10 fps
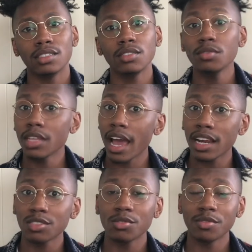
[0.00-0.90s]
to the
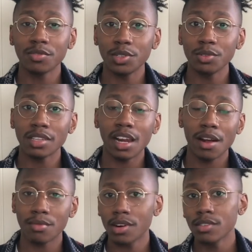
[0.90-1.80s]
actual review that I
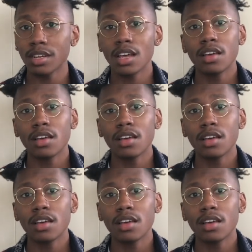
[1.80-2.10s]
wrote